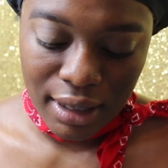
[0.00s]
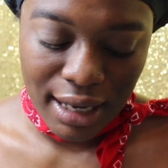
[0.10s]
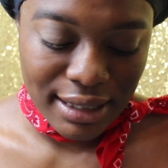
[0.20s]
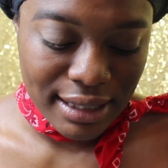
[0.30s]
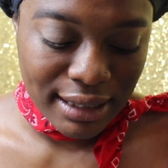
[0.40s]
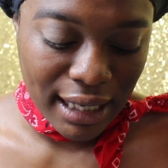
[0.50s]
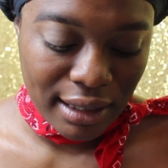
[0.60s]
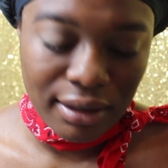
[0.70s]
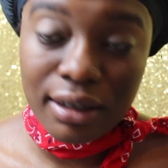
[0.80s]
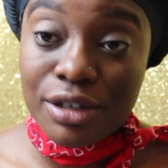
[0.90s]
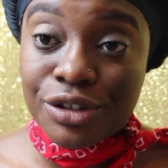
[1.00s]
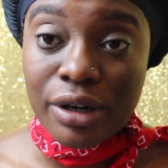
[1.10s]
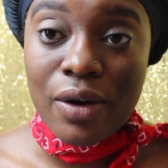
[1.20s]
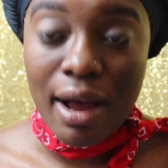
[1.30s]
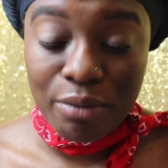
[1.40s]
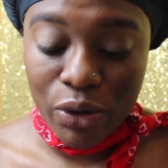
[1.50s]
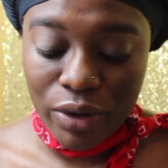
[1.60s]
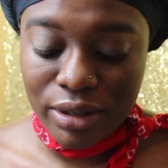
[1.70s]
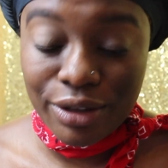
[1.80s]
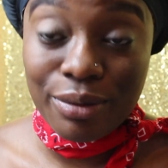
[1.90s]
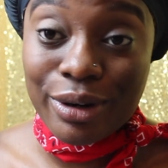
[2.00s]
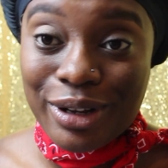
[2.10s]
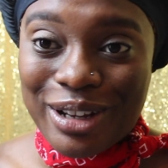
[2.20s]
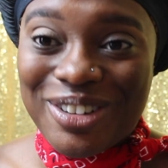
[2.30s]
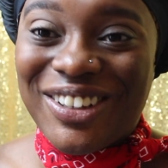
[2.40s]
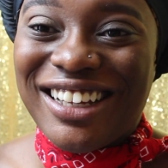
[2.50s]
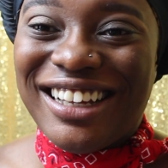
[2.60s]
as I said in the intro, I'm going to the rodeo.